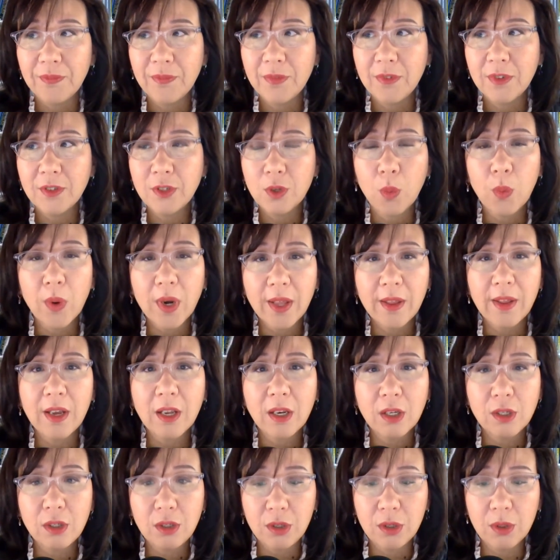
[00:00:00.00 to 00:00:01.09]
So what are they
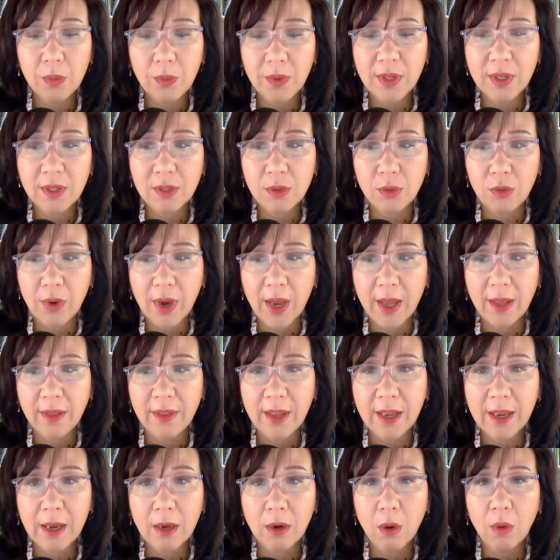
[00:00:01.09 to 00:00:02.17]
going to do with this yuan?
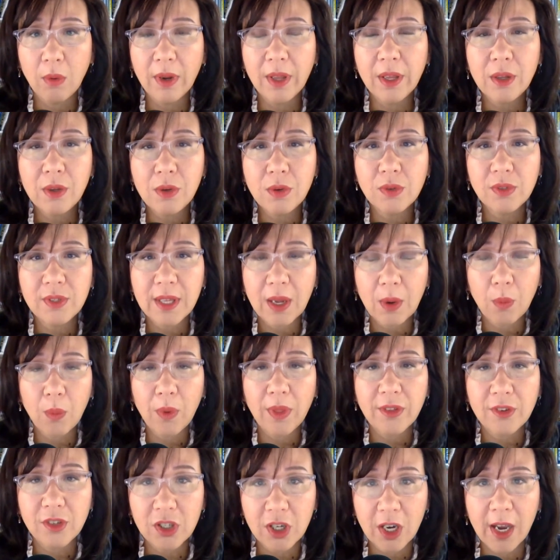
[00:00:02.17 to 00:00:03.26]
They can only use that
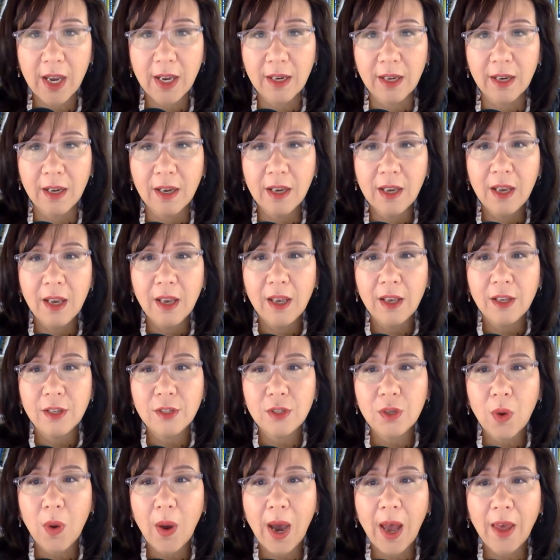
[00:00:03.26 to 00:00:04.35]
with China.
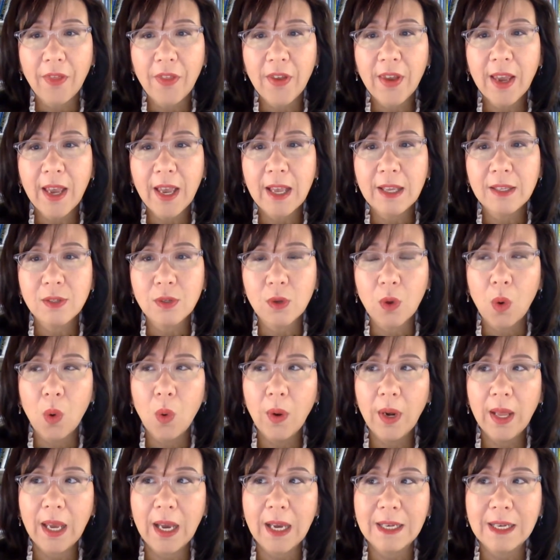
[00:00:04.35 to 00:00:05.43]
So I think it's
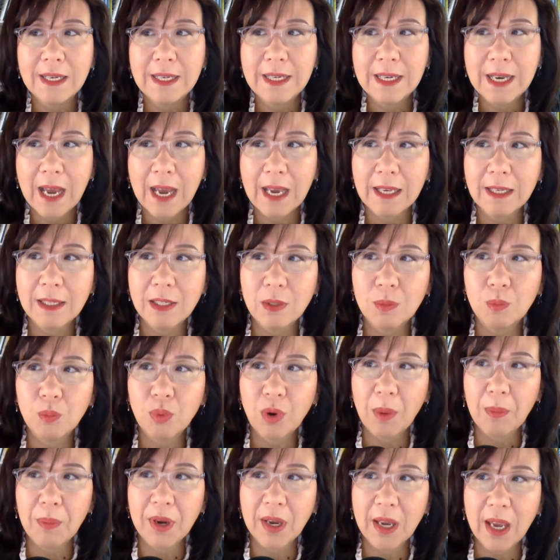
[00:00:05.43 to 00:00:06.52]
only a nice
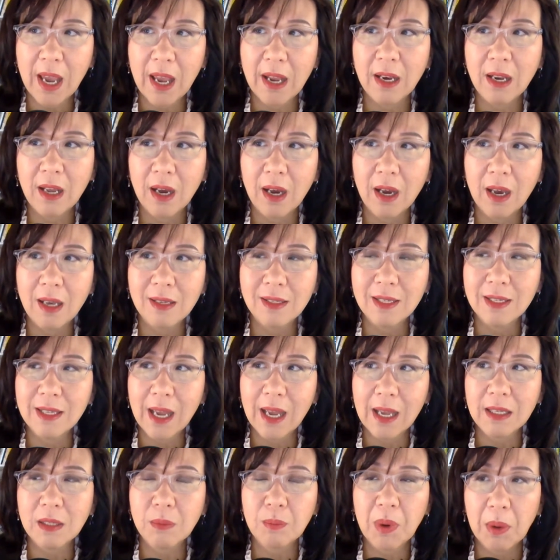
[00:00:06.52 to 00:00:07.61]
propaganda. It's
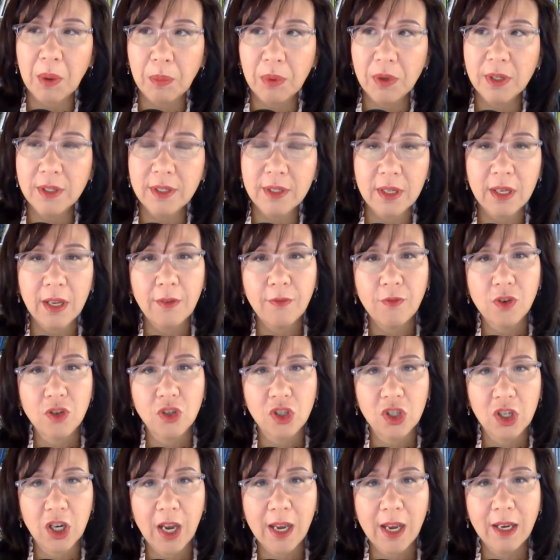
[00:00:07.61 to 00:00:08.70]
nice publicity for
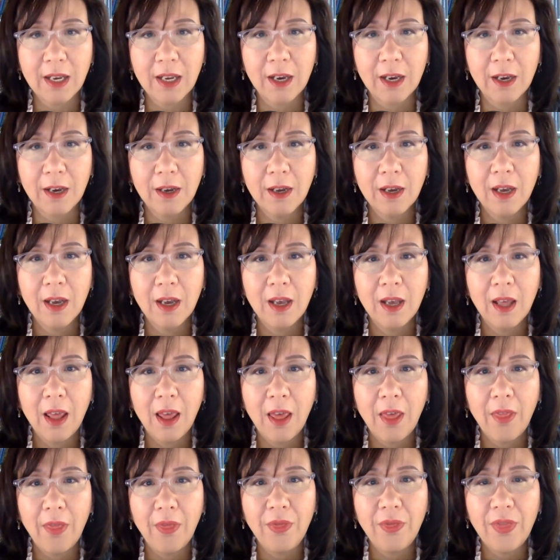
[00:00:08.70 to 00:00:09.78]
China
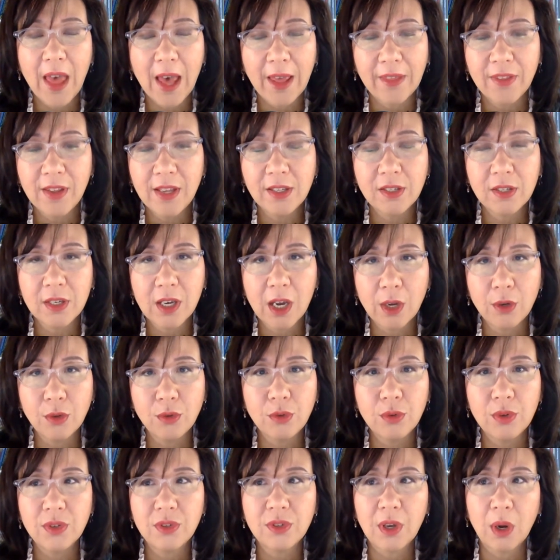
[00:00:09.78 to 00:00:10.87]
that these
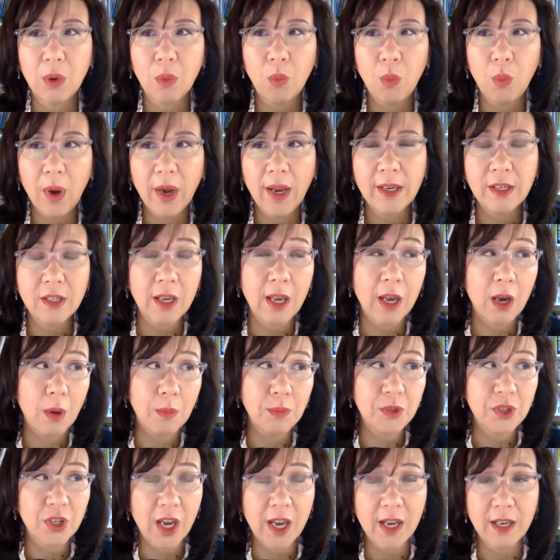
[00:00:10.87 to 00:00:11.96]
countries are willing to
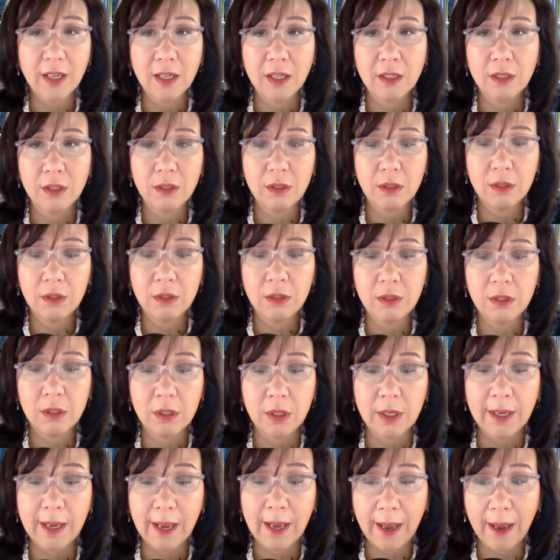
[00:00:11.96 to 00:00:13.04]
help China
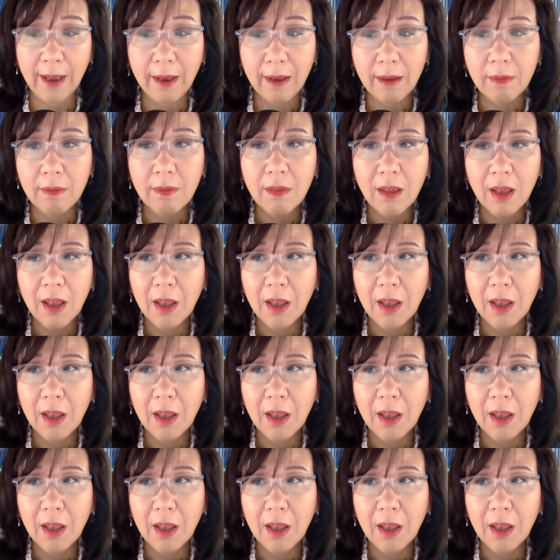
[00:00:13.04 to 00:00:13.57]
to gain.